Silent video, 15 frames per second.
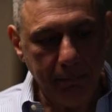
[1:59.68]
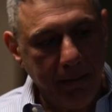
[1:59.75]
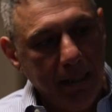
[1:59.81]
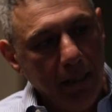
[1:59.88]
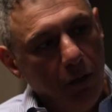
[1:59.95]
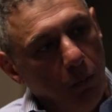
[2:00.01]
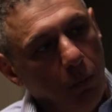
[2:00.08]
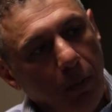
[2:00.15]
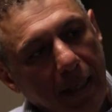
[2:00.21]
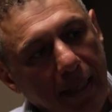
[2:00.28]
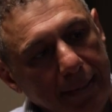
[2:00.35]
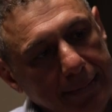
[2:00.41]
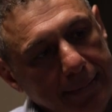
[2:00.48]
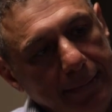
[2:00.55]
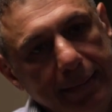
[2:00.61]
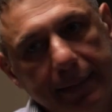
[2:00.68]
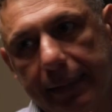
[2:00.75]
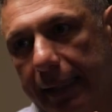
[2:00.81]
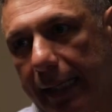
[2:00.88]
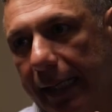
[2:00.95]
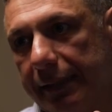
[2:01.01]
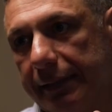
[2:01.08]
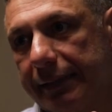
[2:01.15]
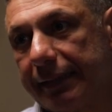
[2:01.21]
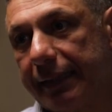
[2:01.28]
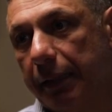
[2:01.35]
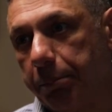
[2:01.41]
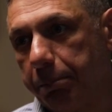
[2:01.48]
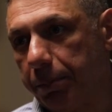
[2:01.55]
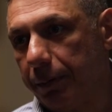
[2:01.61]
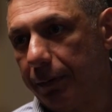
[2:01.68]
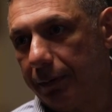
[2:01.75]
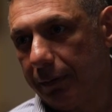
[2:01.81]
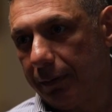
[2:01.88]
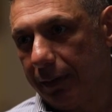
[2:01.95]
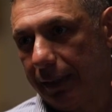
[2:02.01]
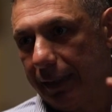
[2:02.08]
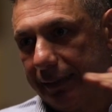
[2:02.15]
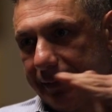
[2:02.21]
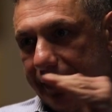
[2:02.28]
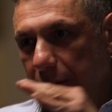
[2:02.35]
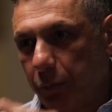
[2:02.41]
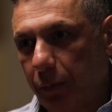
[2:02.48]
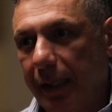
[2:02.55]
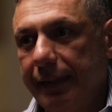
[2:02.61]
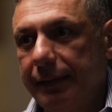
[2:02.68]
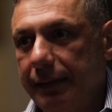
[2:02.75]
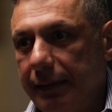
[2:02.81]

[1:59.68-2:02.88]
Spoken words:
me, write here and skip, and then write